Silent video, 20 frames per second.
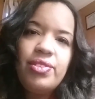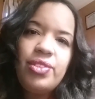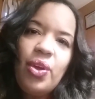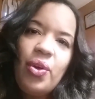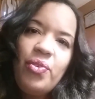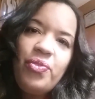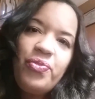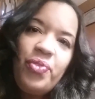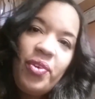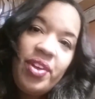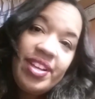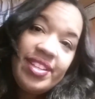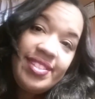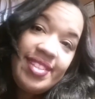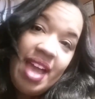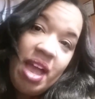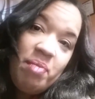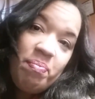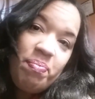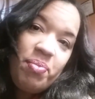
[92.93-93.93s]
So for
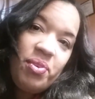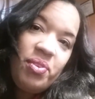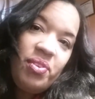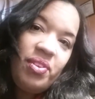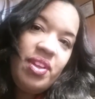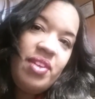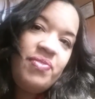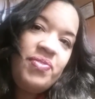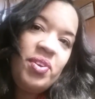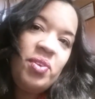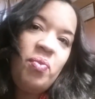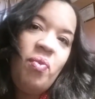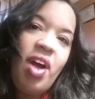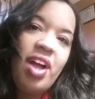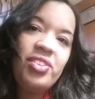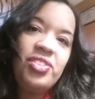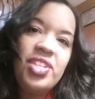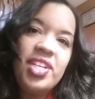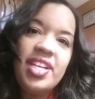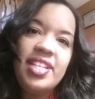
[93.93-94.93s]
example, if you're
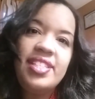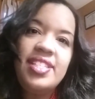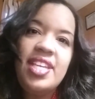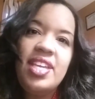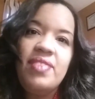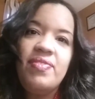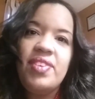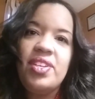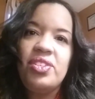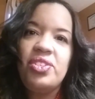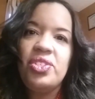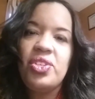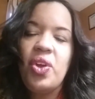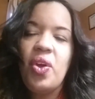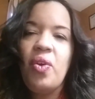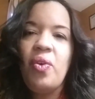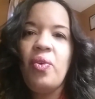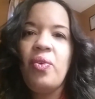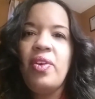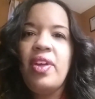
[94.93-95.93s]
watching a TV
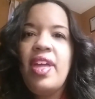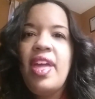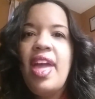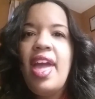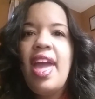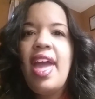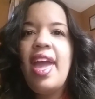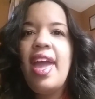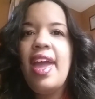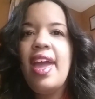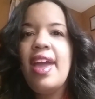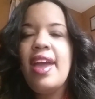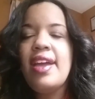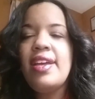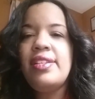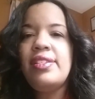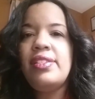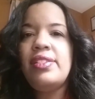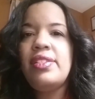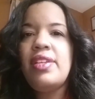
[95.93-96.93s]
show
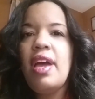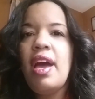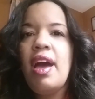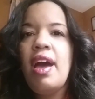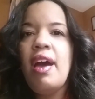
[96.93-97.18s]
and